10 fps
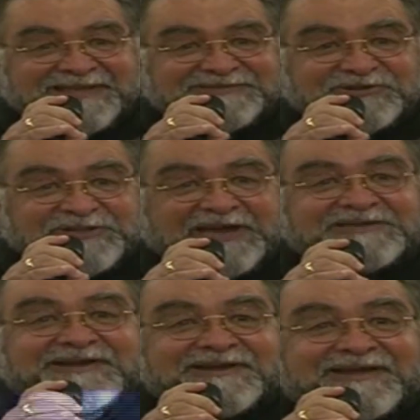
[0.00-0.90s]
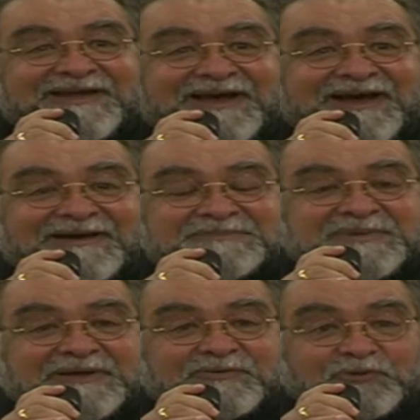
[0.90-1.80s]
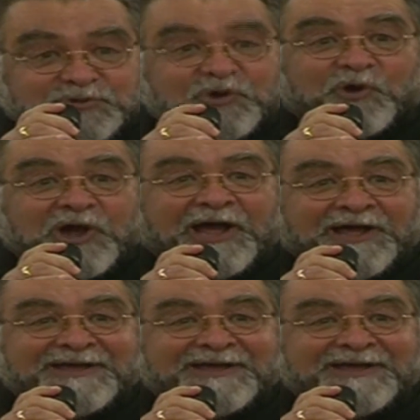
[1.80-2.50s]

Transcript: So that, what's all that?